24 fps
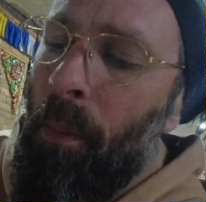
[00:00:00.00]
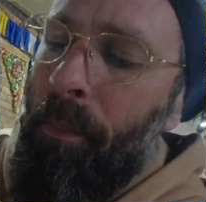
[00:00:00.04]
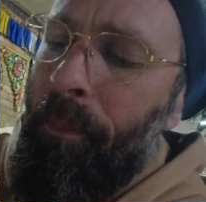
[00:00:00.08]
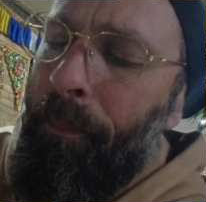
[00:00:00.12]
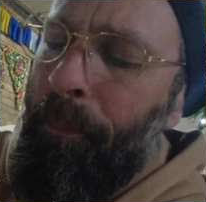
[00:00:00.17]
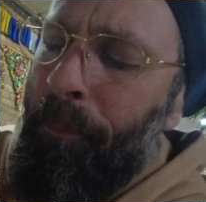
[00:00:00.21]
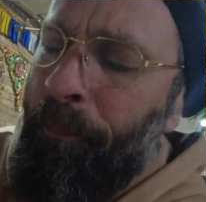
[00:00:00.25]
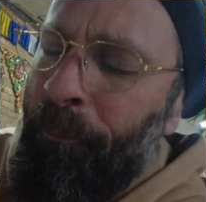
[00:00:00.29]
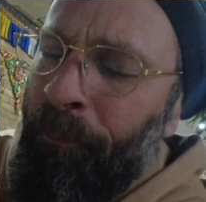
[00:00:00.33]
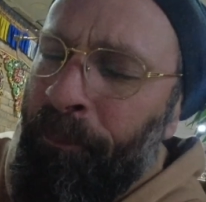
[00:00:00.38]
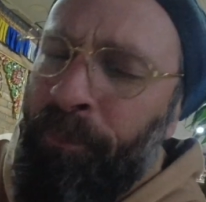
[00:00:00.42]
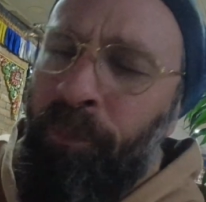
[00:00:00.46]

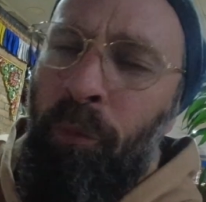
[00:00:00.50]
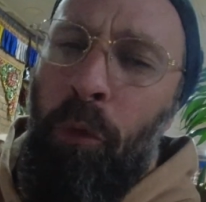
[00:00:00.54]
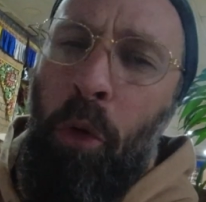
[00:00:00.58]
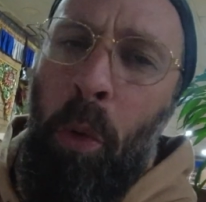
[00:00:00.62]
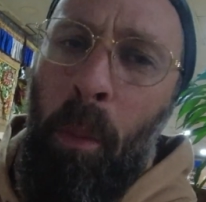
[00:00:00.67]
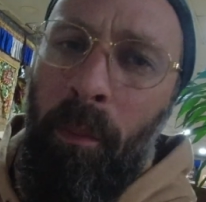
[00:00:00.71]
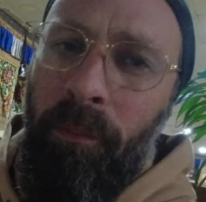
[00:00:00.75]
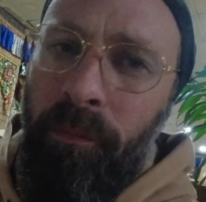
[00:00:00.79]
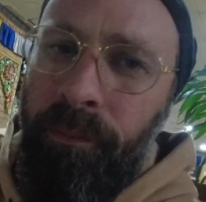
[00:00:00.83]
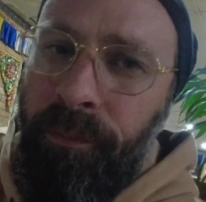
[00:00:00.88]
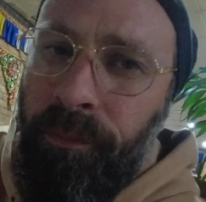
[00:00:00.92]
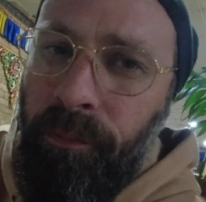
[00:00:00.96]
Mm.
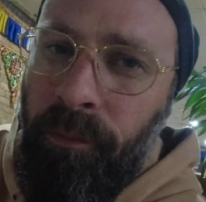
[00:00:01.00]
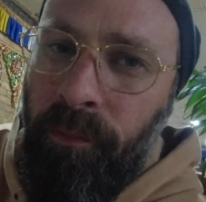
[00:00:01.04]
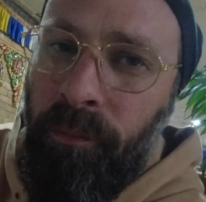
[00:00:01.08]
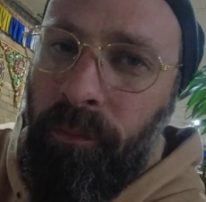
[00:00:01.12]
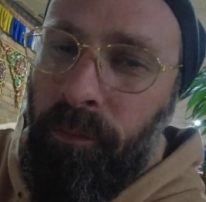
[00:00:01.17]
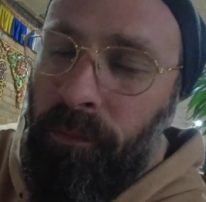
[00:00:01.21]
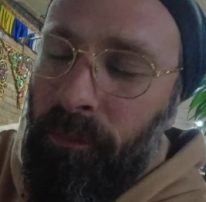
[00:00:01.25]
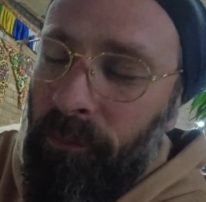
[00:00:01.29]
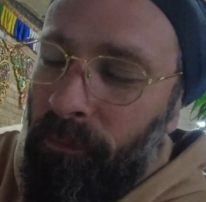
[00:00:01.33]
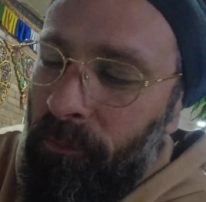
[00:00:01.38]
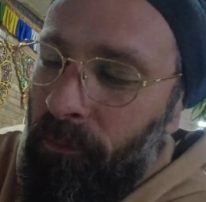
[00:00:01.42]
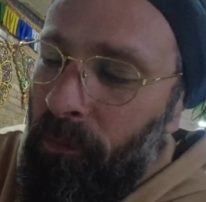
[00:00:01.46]

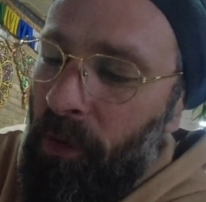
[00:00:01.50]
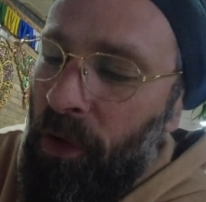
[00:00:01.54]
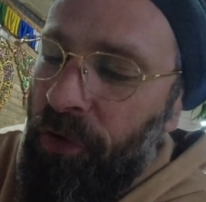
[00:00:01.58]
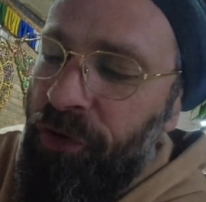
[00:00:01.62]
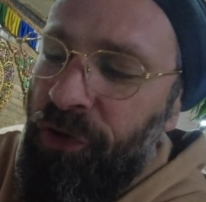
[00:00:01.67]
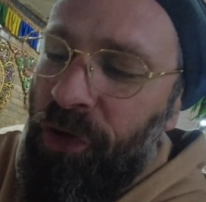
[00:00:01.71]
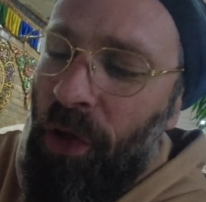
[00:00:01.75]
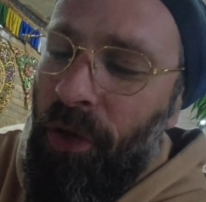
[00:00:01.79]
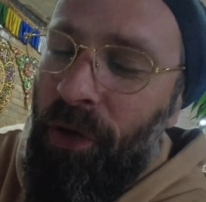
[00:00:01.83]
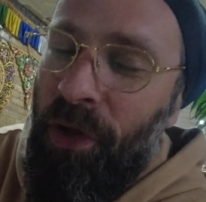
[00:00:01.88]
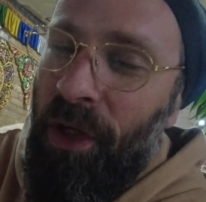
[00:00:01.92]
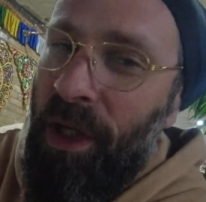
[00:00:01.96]

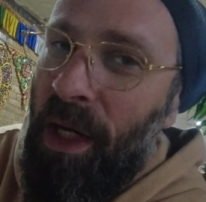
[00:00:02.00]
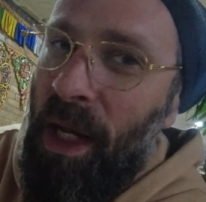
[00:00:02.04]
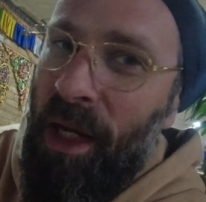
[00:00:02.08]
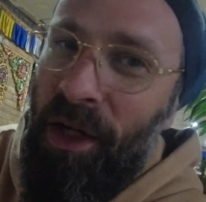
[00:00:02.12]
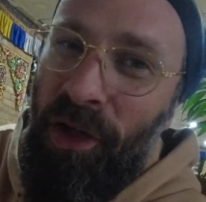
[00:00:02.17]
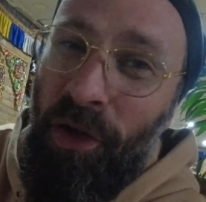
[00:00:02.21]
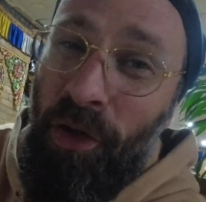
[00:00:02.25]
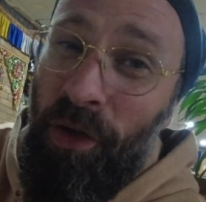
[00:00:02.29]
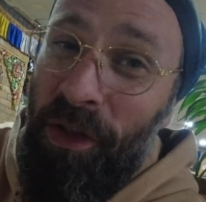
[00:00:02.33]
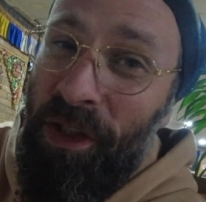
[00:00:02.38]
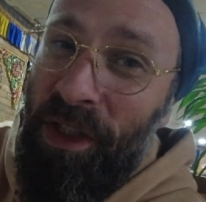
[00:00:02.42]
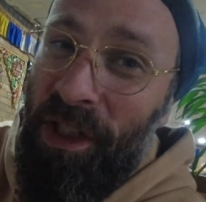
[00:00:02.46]
So good. I
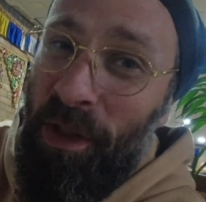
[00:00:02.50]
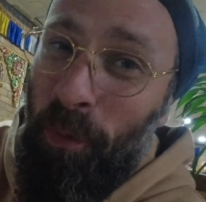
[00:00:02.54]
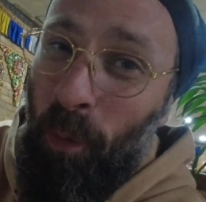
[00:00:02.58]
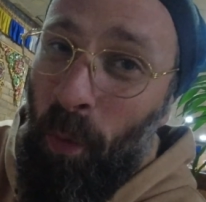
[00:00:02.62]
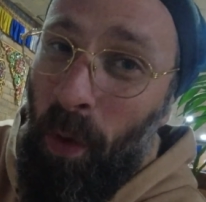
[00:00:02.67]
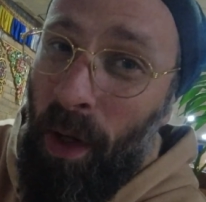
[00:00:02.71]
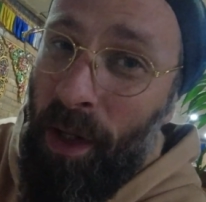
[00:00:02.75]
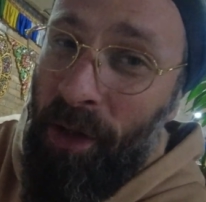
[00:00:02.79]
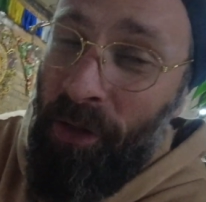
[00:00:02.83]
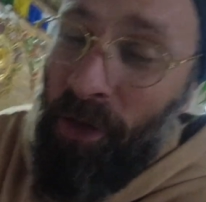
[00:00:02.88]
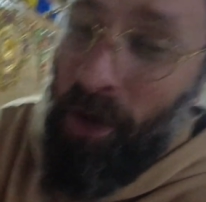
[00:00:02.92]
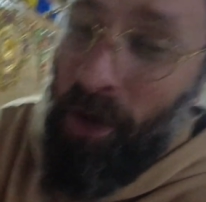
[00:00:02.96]
could only eat one